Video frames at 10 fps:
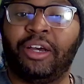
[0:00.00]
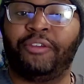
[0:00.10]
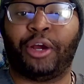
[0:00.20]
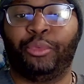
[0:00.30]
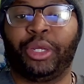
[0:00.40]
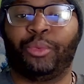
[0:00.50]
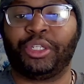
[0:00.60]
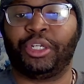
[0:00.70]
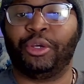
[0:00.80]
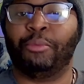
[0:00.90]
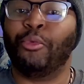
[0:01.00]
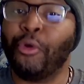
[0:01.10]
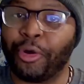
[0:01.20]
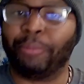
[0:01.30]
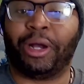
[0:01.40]
how Rick wants to know
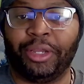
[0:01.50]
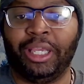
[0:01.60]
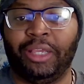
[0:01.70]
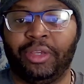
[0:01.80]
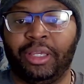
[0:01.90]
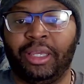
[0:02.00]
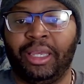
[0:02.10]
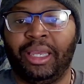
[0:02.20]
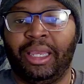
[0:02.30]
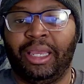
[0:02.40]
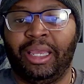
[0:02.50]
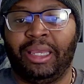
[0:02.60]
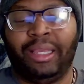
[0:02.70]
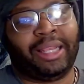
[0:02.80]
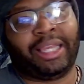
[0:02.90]
more about Evie.
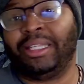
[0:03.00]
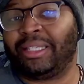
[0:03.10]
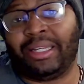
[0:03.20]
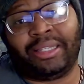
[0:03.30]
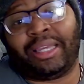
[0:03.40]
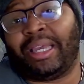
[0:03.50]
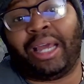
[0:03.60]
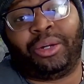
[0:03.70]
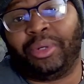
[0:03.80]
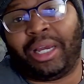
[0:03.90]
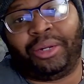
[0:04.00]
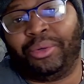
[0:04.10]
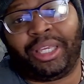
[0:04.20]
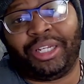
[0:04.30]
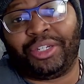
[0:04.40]
He says, I don't
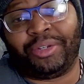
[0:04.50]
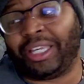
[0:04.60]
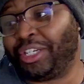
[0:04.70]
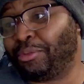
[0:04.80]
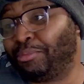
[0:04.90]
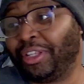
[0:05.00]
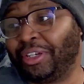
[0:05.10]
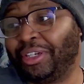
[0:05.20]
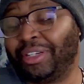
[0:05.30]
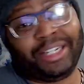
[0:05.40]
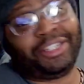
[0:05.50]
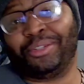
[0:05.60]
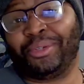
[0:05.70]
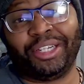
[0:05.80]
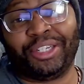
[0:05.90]
get you. I get your brother. I just
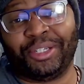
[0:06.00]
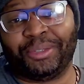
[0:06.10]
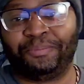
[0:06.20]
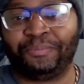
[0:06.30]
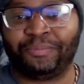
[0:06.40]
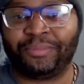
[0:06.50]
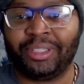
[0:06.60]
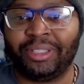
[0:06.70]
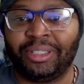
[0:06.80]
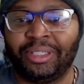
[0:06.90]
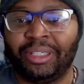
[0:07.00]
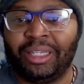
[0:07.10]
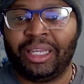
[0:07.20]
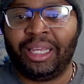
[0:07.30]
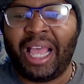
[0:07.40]
don't get you.
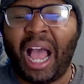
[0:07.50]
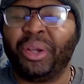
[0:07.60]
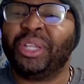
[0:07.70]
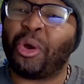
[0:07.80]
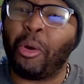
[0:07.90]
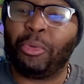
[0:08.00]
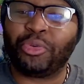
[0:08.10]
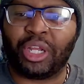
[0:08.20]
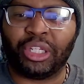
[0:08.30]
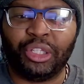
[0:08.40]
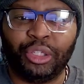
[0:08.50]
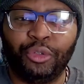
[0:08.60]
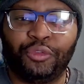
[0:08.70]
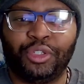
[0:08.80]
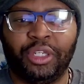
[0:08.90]
How he's almost
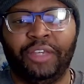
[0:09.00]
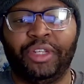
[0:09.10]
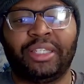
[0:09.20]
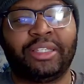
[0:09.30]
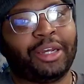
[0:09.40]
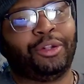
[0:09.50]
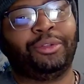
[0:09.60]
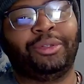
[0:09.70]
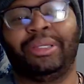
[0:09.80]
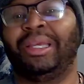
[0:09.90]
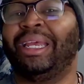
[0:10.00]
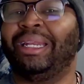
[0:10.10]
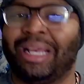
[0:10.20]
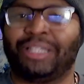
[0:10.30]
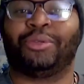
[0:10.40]
aloof to Evie's subtle and
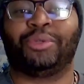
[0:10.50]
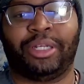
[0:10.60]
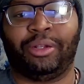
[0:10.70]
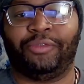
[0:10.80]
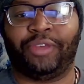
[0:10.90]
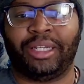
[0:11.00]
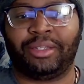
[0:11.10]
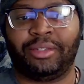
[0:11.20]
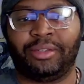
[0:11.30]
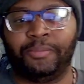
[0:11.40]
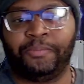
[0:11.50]
not so subtle advances.